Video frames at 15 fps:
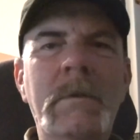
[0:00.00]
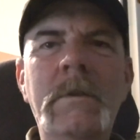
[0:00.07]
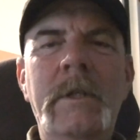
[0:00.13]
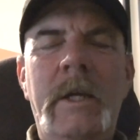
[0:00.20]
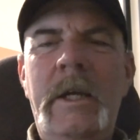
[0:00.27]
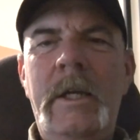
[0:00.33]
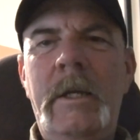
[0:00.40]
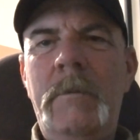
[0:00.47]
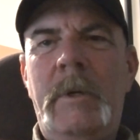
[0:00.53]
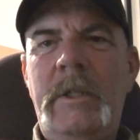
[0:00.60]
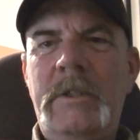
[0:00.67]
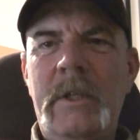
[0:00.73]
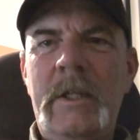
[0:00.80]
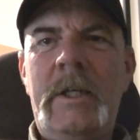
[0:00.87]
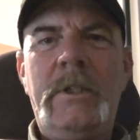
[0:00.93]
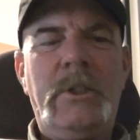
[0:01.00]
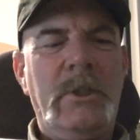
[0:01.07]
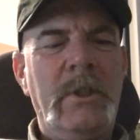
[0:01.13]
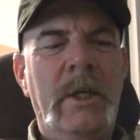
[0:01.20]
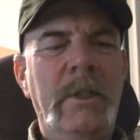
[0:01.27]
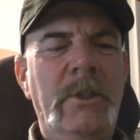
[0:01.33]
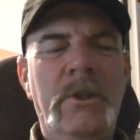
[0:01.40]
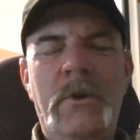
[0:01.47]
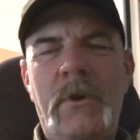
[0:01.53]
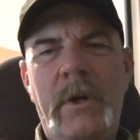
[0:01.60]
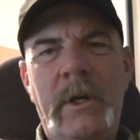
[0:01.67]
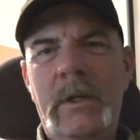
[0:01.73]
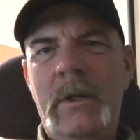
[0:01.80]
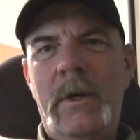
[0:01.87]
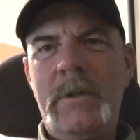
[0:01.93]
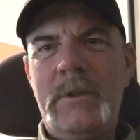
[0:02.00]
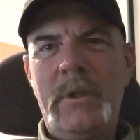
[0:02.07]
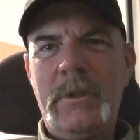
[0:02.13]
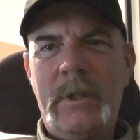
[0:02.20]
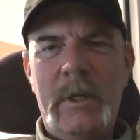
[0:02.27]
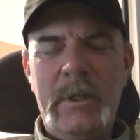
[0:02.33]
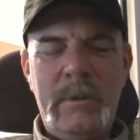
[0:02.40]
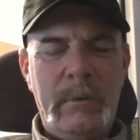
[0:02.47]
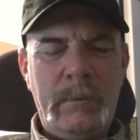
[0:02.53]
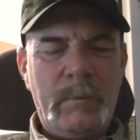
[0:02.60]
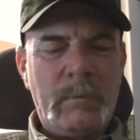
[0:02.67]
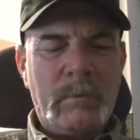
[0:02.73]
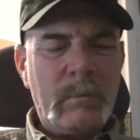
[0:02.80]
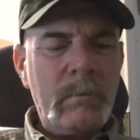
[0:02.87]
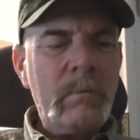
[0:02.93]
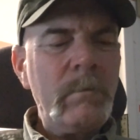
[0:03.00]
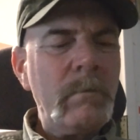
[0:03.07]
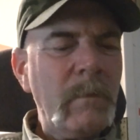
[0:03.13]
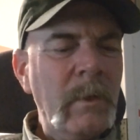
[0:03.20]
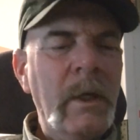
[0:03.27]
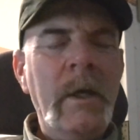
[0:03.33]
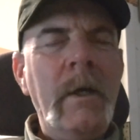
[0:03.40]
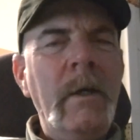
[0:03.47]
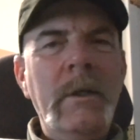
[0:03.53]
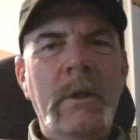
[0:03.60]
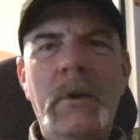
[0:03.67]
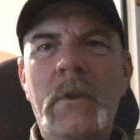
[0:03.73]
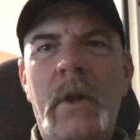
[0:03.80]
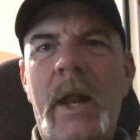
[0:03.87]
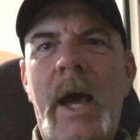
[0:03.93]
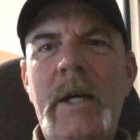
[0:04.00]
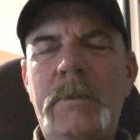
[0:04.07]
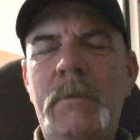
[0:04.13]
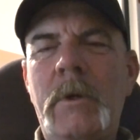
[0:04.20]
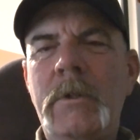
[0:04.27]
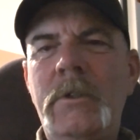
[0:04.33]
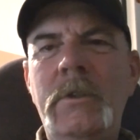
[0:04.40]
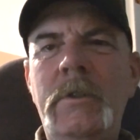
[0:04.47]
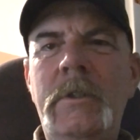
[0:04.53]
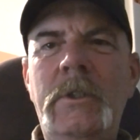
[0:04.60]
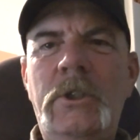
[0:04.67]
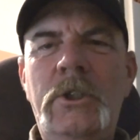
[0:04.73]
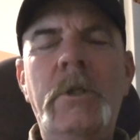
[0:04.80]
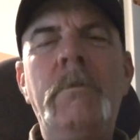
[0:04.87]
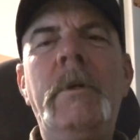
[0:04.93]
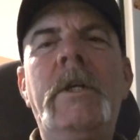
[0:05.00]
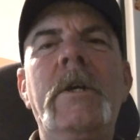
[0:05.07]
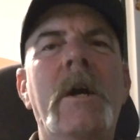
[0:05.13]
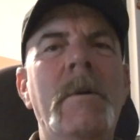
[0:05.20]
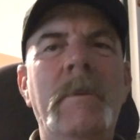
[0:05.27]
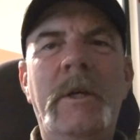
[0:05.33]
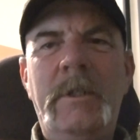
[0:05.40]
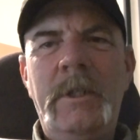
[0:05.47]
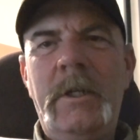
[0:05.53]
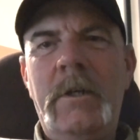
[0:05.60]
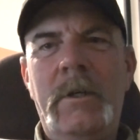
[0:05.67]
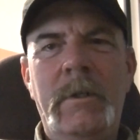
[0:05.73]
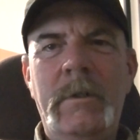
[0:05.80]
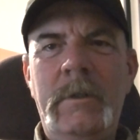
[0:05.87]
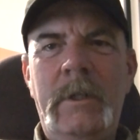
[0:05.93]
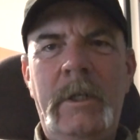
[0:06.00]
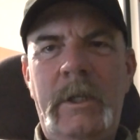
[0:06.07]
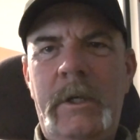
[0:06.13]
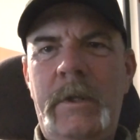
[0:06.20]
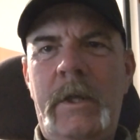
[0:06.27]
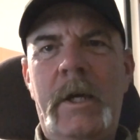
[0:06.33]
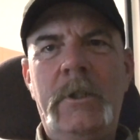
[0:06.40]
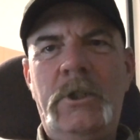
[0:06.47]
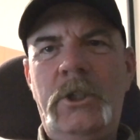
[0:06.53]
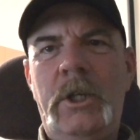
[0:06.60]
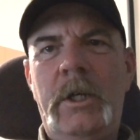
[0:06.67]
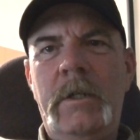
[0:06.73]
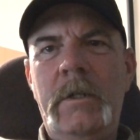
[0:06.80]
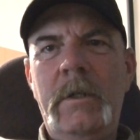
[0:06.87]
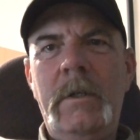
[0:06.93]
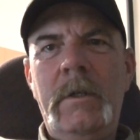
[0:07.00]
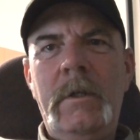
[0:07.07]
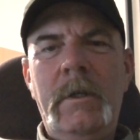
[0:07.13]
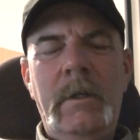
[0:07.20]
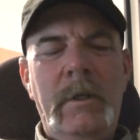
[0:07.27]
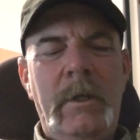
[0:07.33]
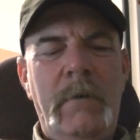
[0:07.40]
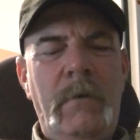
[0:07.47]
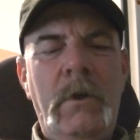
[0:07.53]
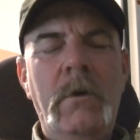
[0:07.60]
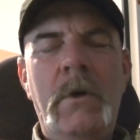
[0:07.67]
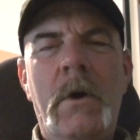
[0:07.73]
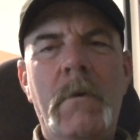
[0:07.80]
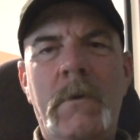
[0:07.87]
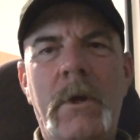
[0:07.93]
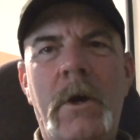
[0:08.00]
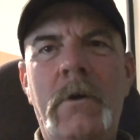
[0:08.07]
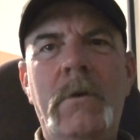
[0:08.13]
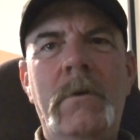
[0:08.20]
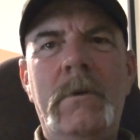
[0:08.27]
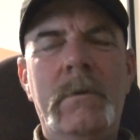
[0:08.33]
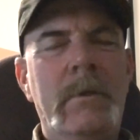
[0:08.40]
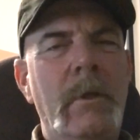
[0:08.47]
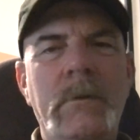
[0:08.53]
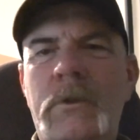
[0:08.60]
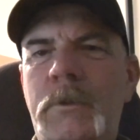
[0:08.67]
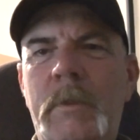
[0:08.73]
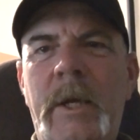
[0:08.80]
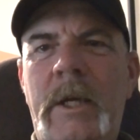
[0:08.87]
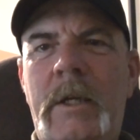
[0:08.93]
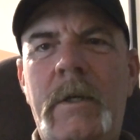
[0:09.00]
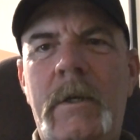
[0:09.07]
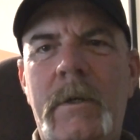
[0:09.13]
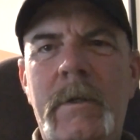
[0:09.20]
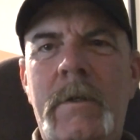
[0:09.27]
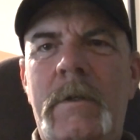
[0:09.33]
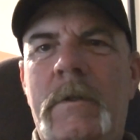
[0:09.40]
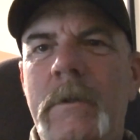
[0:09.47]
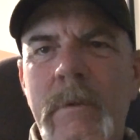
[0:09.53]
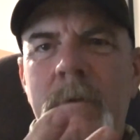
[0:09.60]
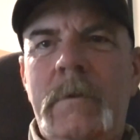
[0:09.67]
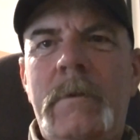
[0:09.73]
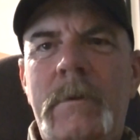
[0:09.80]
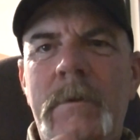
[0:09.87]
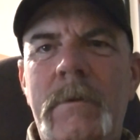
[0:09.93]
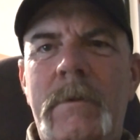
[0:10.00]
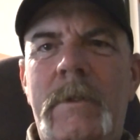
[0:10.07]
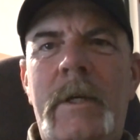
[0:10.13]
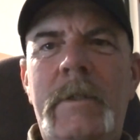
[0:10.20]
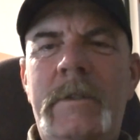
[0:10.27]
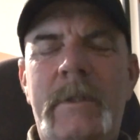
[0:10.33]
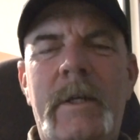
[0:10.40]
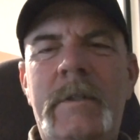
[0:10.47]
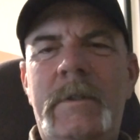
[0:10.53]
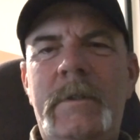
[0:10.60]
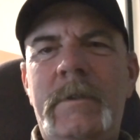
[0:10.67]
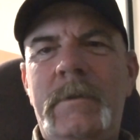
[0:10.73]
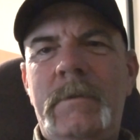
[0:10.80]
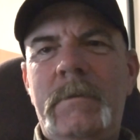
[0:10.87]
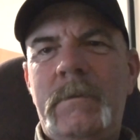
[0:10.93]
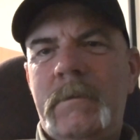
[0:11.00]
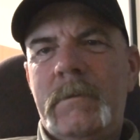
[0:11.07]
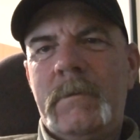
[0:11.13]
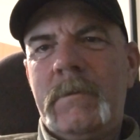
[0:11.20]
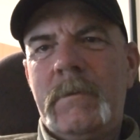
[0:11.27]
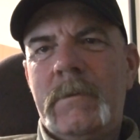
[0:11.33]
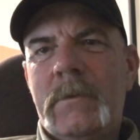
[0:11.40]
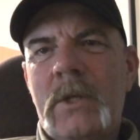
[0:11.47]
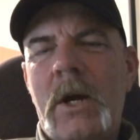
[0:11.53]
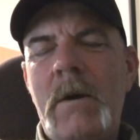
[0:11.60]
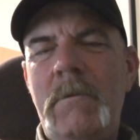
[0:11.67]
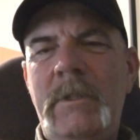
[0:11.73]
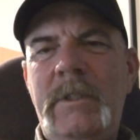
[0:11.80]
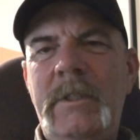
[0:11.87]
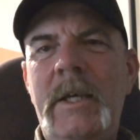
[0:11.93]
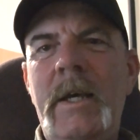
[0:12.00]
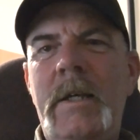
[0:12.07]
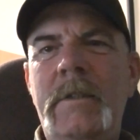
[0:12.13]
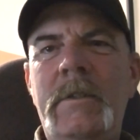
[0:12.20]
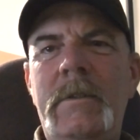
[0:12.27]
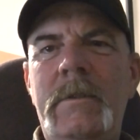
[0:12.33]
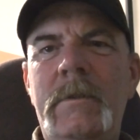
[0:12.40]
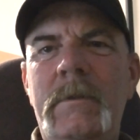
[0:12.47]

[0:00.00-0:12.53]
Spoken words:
any piece of legislation or any laws on guns, you're the last person that should be commenting on any of that shit. If you don't know, don't speak. That's common sense.